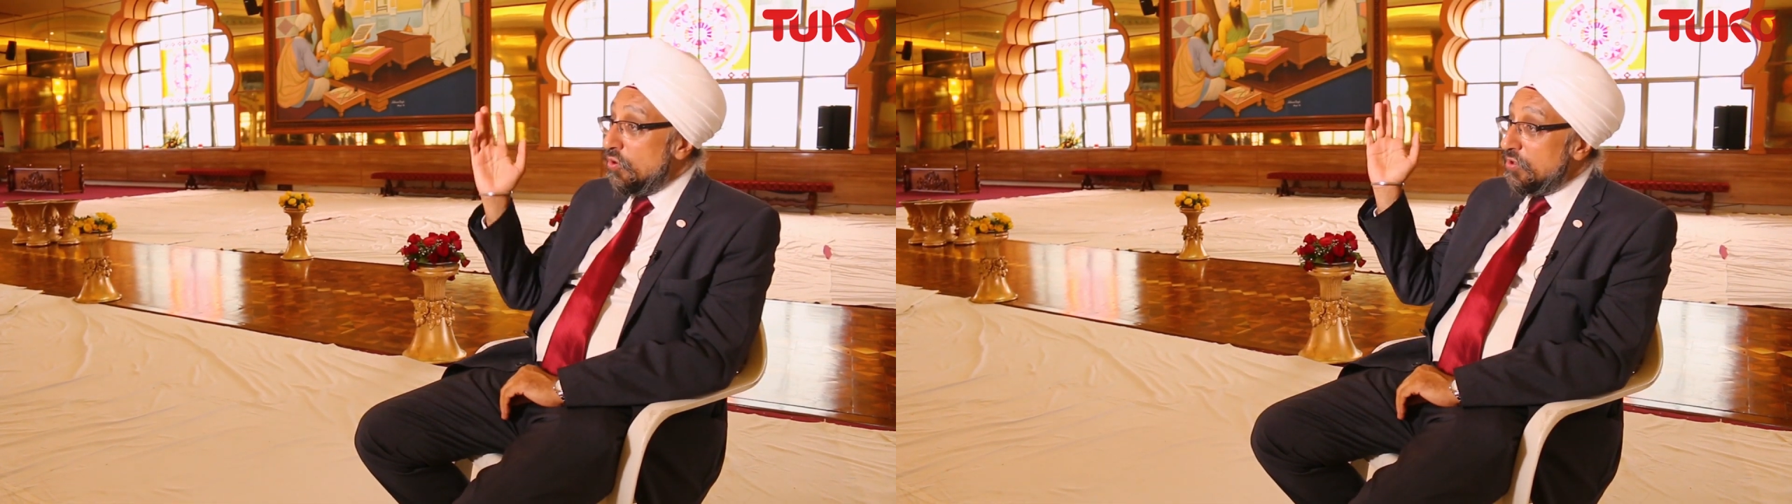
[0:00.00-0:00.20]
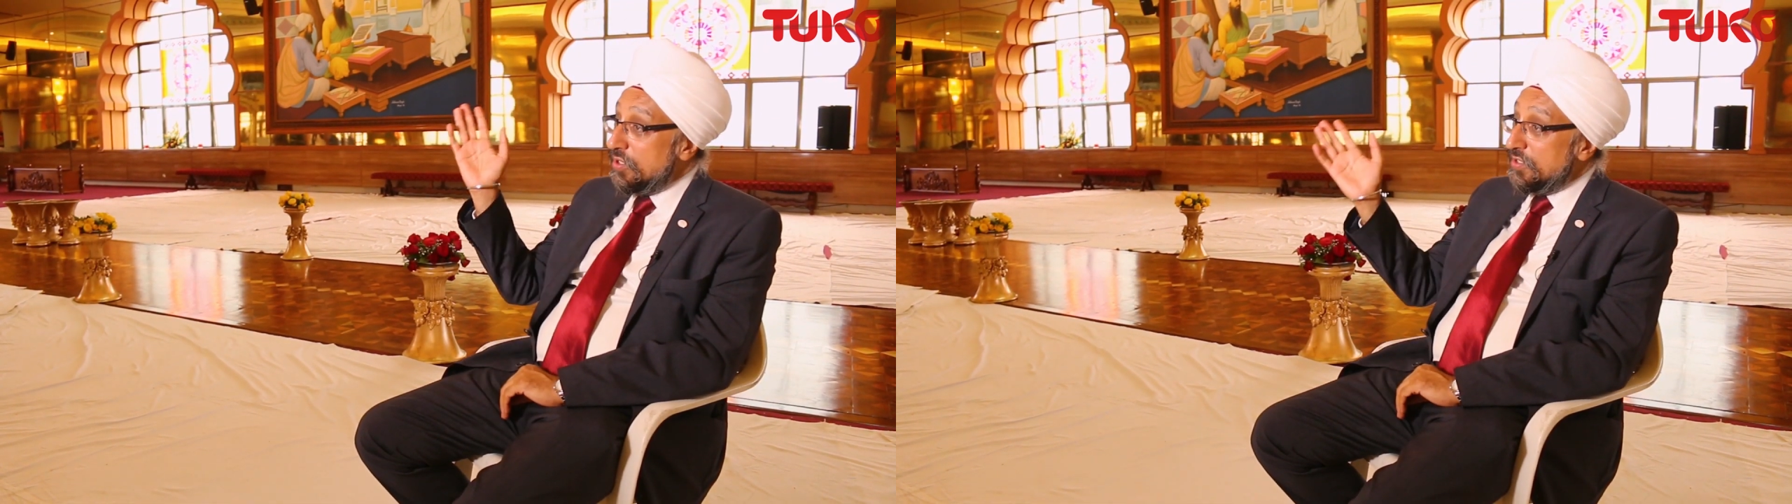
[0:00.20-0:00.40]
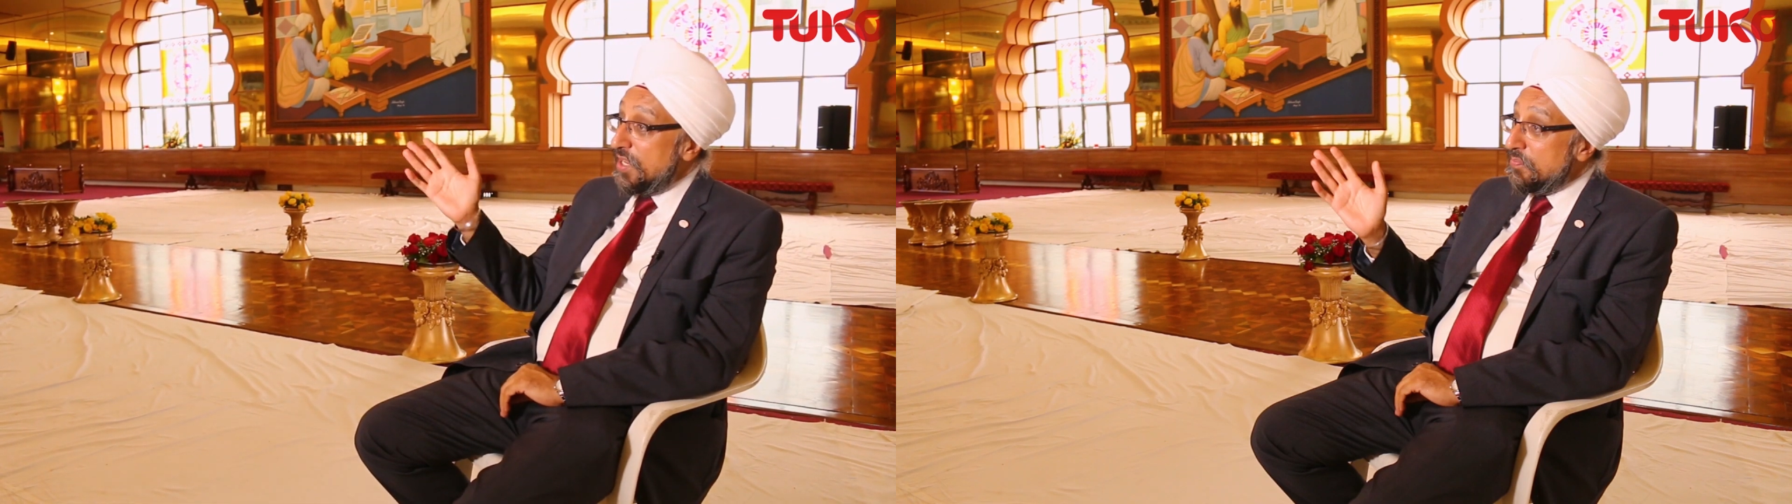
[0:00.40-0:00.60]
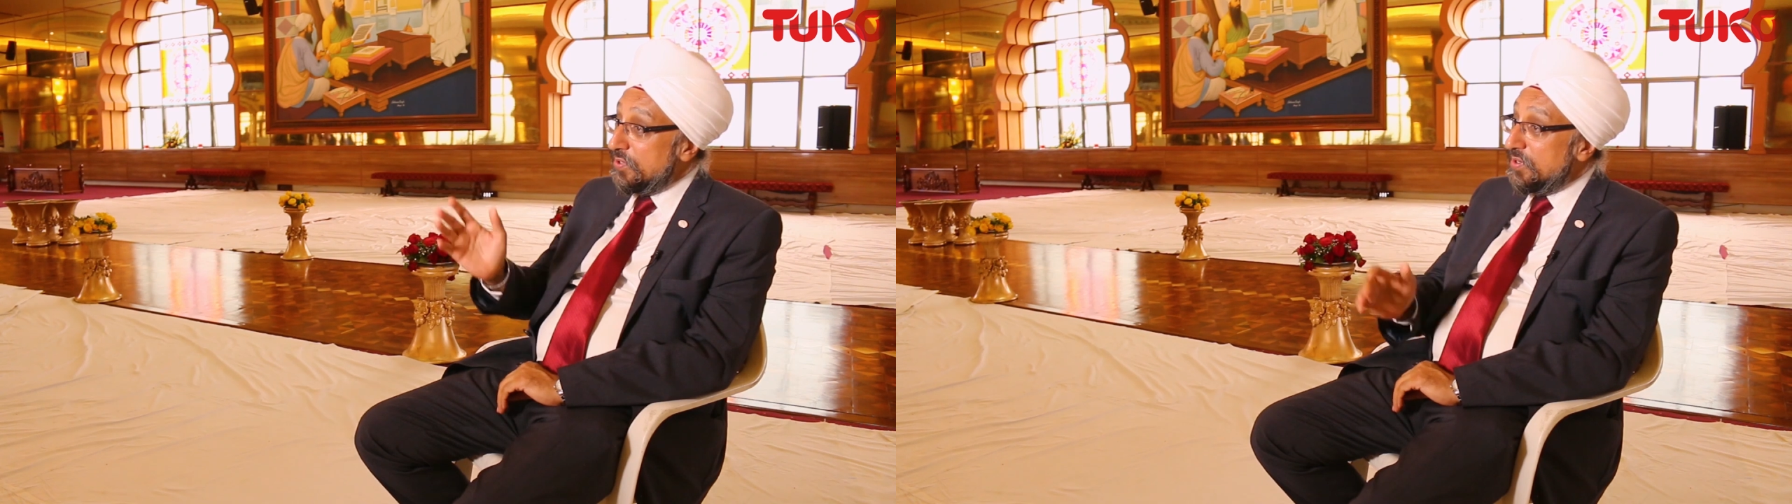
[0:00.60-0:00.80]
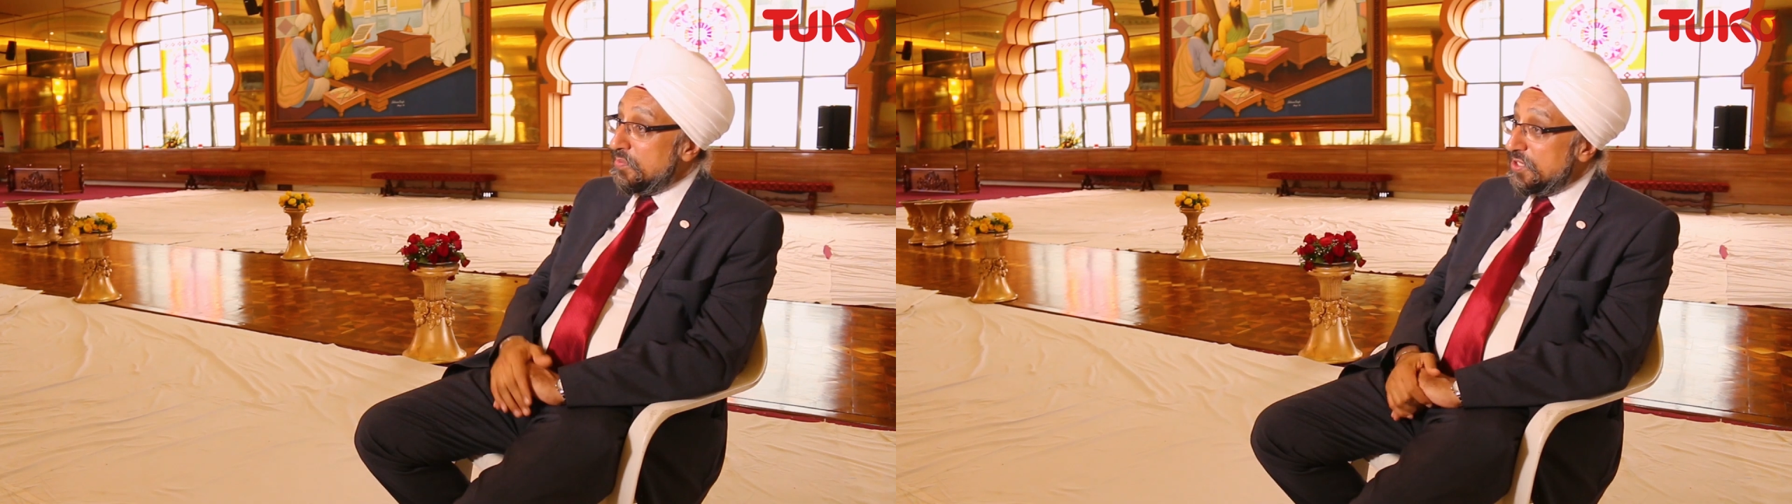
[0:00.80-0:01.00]
Golden
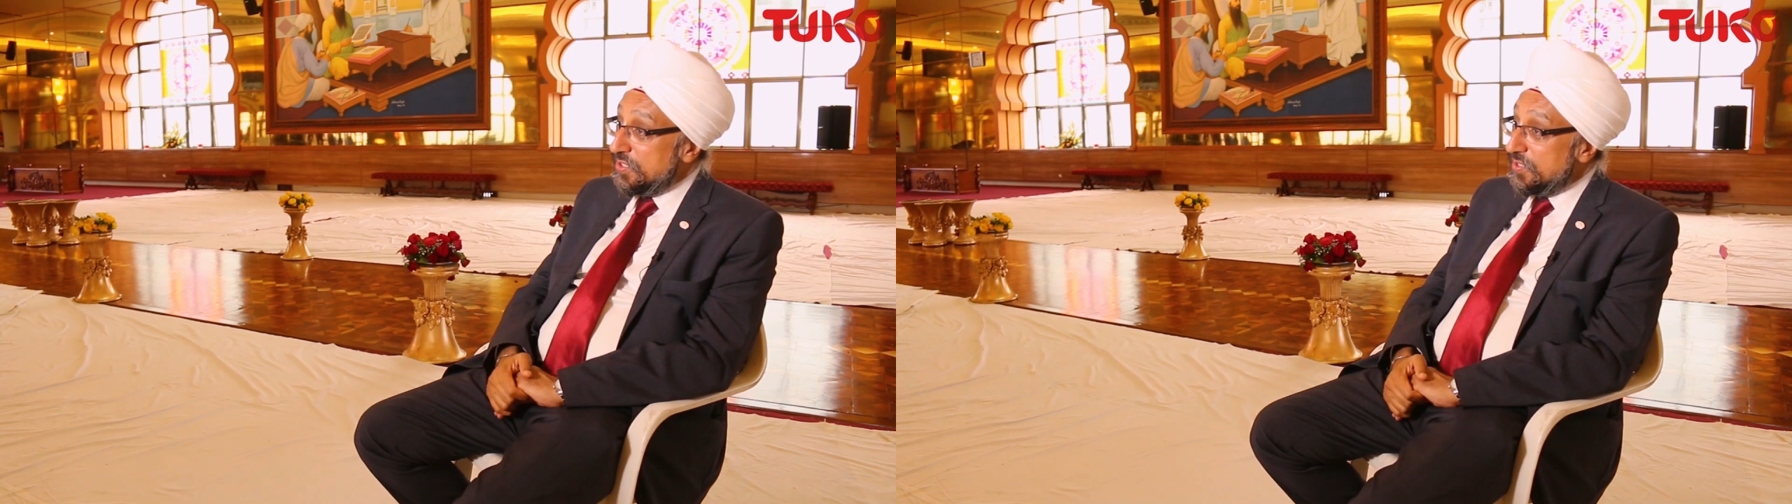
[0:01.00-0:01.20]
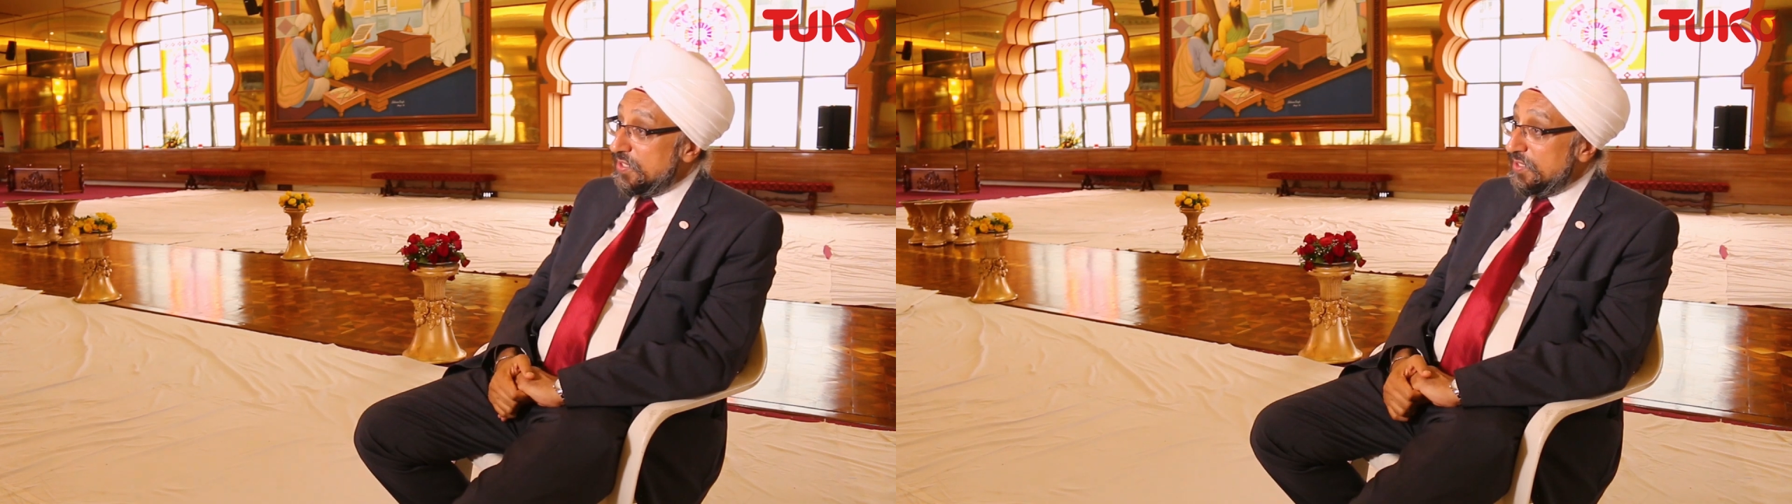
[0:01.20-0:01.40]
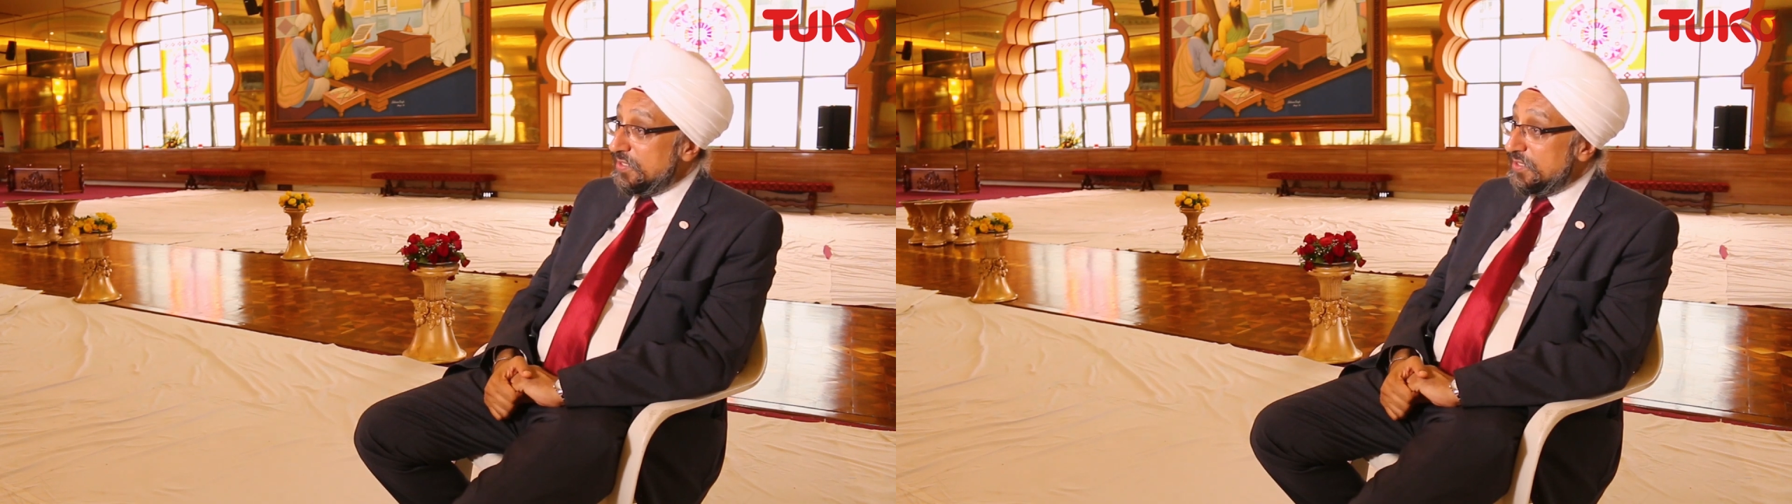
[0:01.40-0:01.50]
Temple, Amritsar,